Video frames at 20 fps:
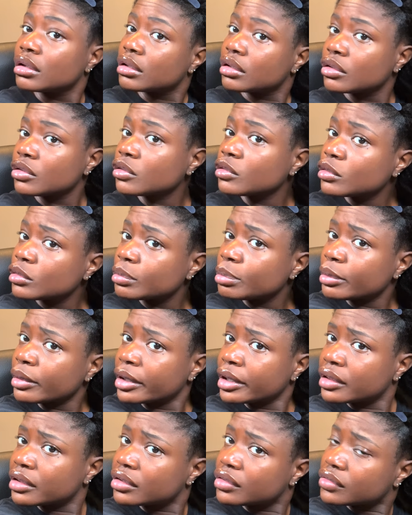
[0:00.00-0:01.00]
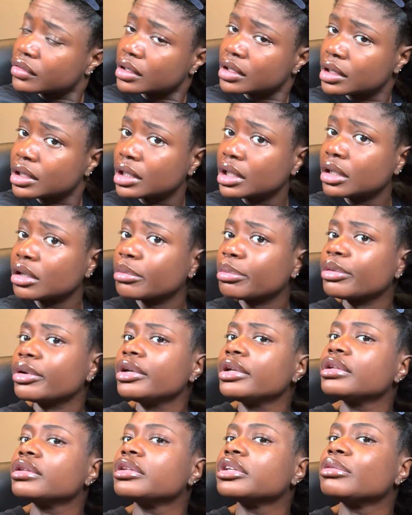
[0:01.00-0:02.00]
spray this in there
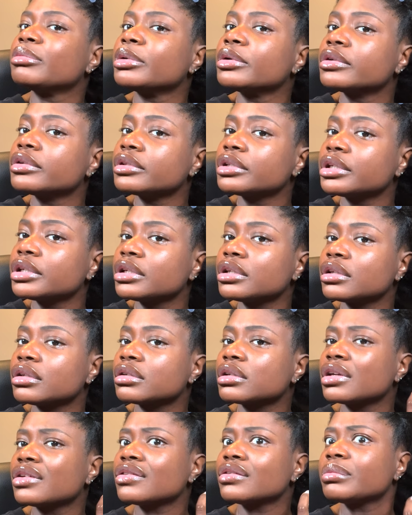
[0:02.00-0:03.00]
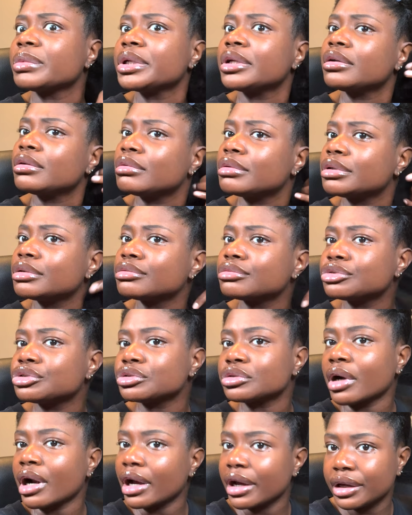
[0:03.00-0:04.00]
pretty liberally because we don't want
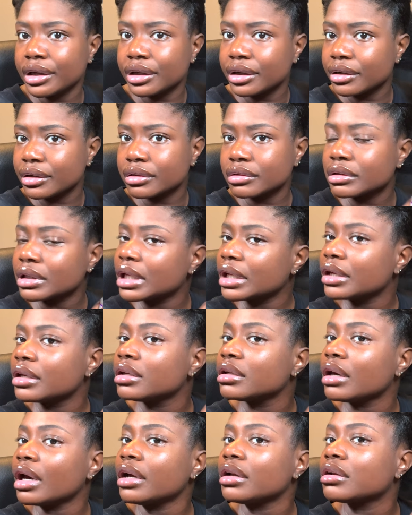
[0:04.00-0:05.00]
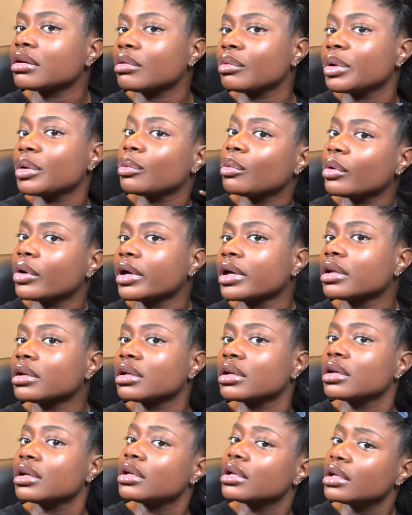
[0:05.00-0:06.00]
dry hair. Like, I know we want
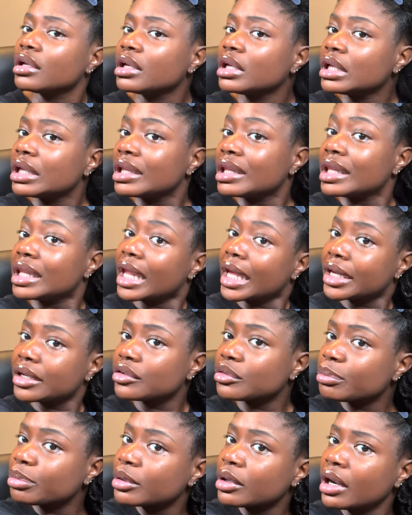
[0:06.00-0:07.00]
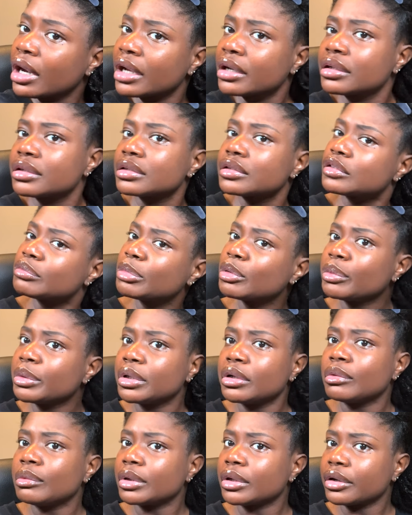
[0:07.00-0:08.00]
light products, but we
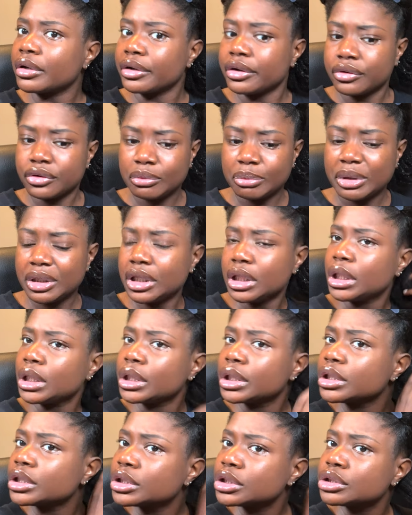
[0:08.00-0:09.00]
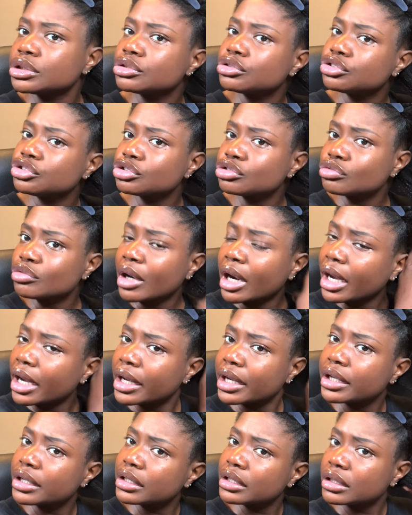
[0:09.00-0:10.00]
don't want our hair to be
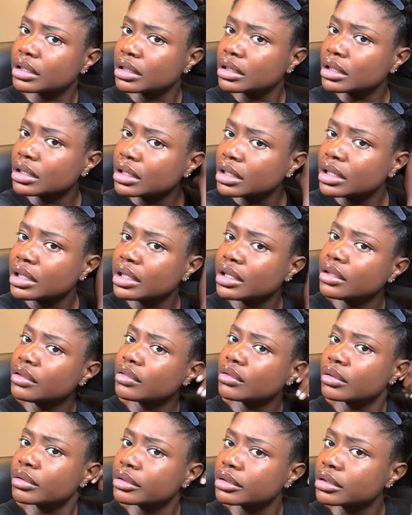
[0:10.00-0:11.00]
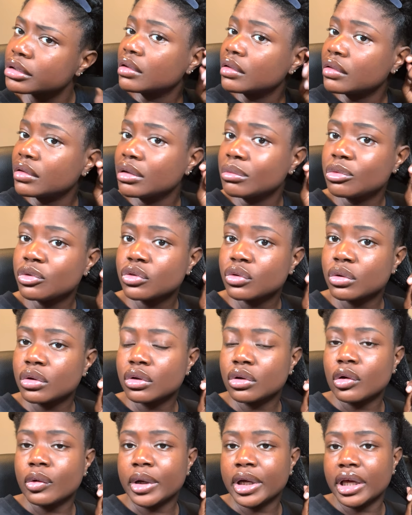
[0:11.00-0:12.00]
dry either. And I'm just gonna
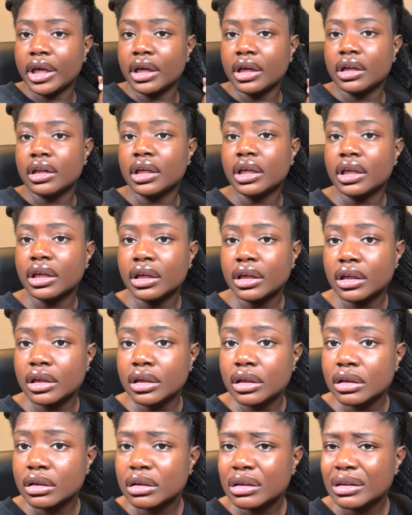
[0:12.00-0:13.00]
go ahead and